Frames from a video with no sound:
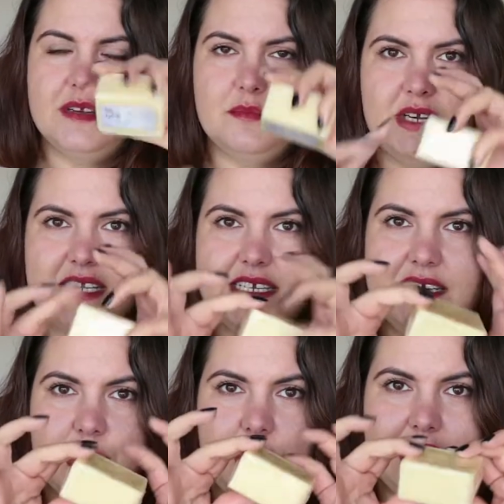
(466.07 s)
pressed
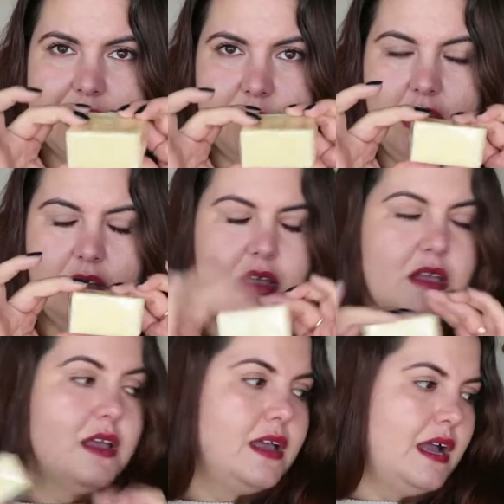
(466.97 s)
into a nice block.
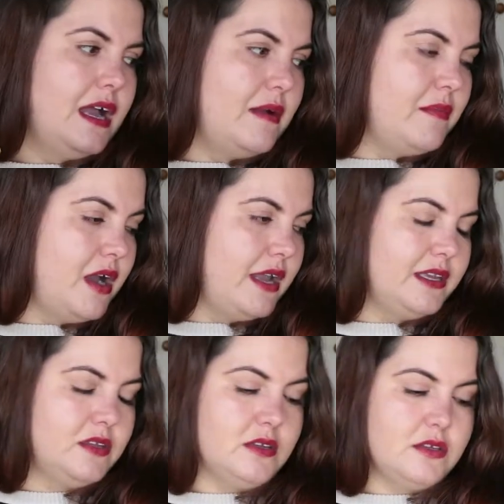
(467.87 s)

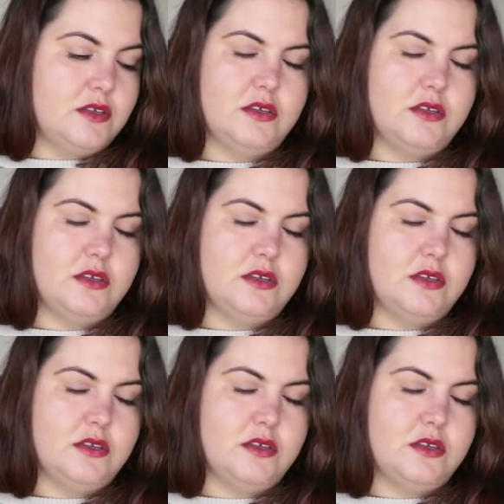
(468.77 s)
I